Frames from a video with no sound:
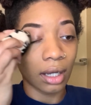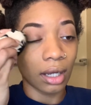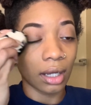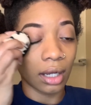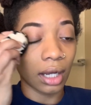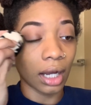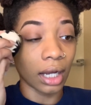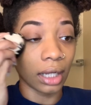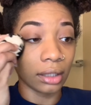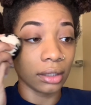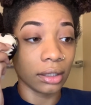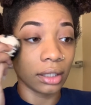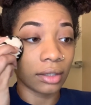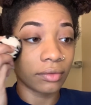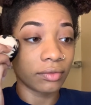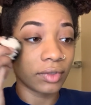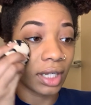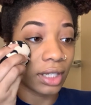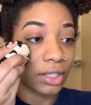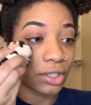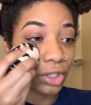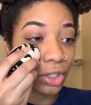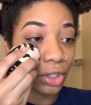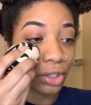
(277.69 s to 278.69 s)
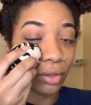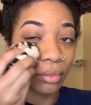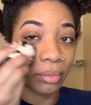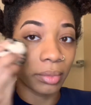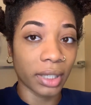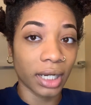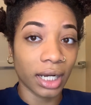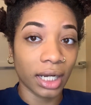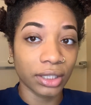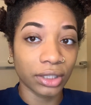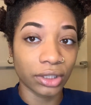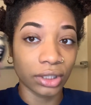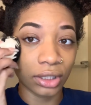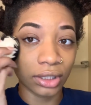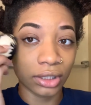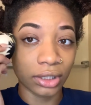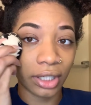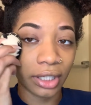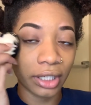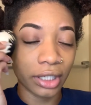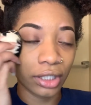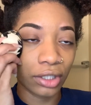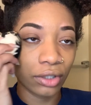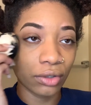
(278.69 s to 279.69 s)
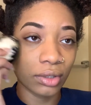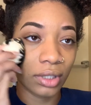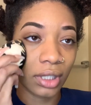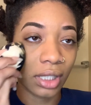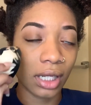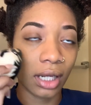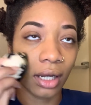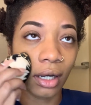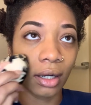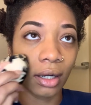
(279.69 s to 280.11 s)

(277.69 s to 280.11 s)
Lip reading: I love that gel, but I just started using